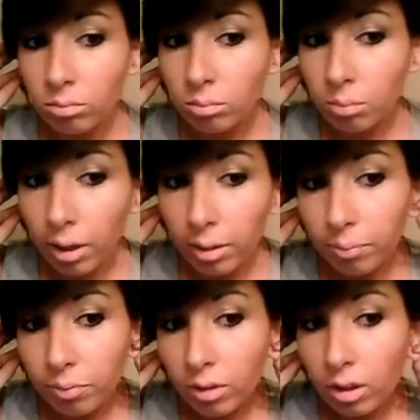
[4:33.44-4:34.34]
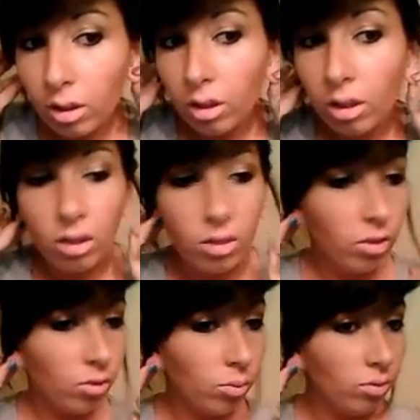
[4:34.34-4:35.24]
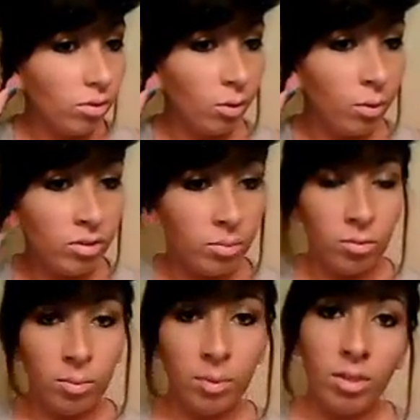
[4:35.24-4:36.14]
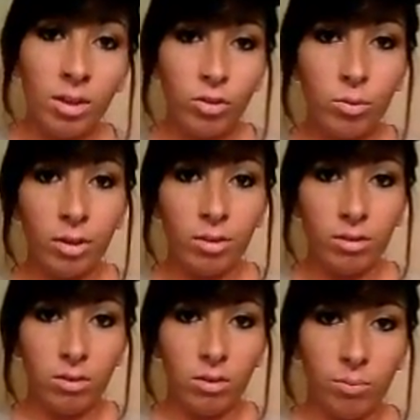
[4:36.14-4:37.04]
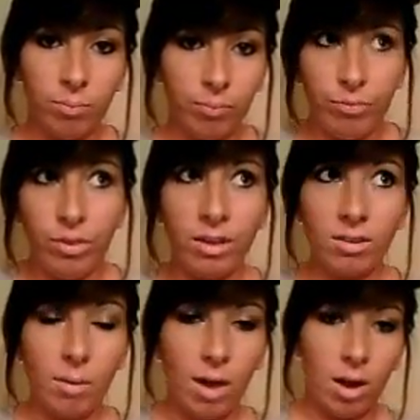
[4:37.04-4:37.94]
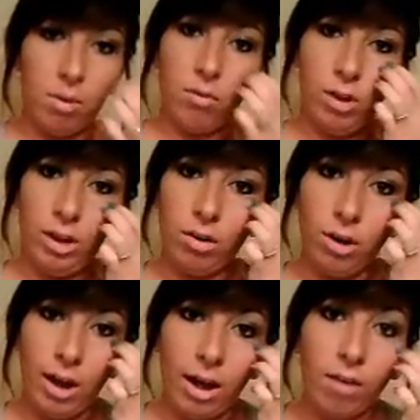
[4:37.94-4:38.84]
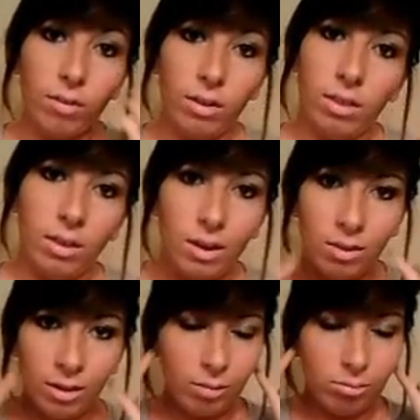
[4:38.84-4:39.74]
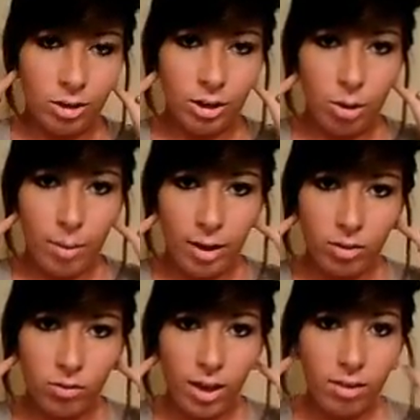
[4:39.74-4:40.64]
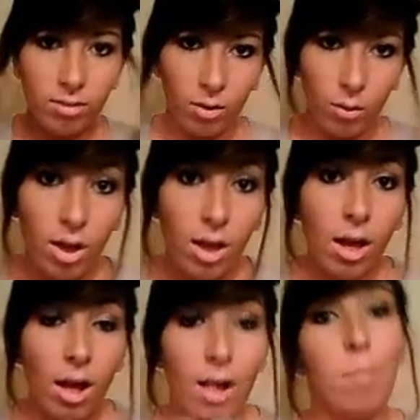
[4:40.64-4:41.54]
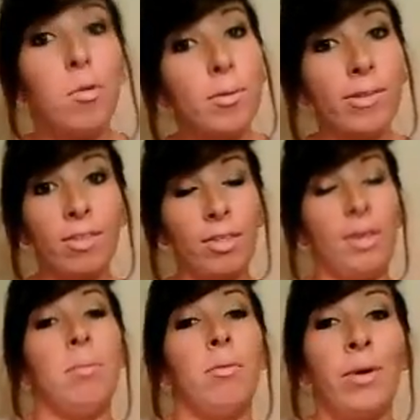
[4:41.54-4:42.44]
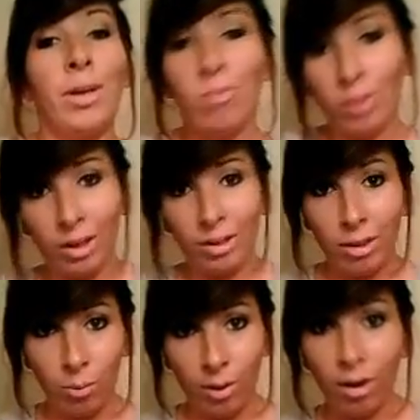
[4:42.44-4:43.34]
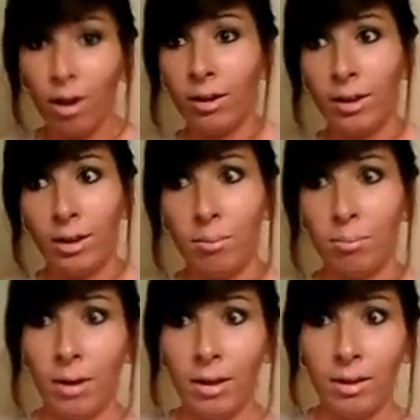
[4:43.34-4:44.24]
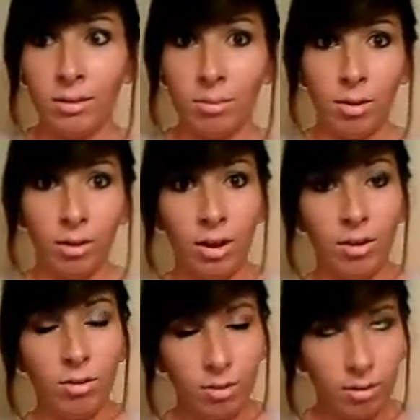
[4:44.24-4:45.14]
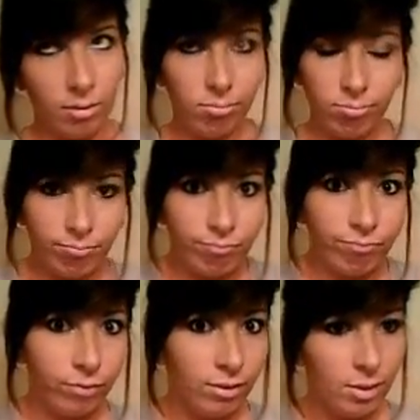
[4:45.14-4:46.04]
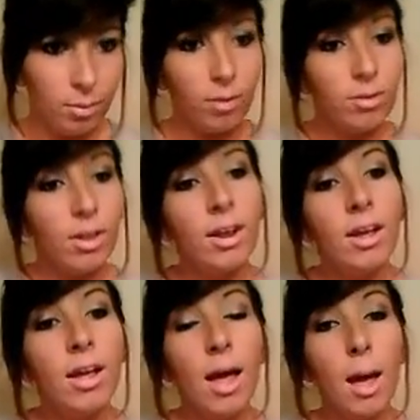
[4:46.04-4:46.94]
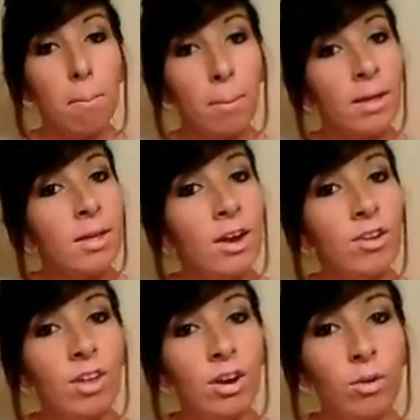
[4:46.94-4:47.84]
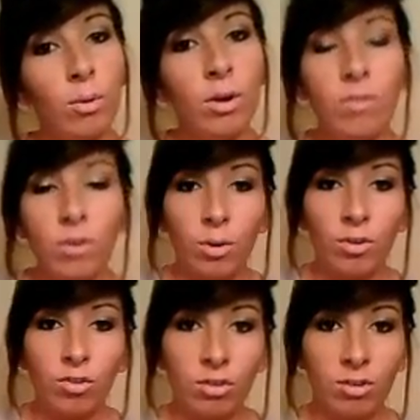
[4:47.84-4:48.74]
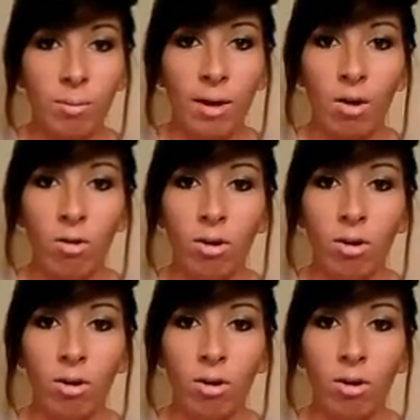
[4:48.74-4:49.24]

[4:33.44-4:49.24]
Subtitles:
But this one's not quite so much. But in like 2 months. Last time I had them out for 1.5 years, and they didn't go back this fast. So I'm hoping that they keep going. If not, I'll keep buying smaller gauges and see what goes on. But I just had quite a few questions about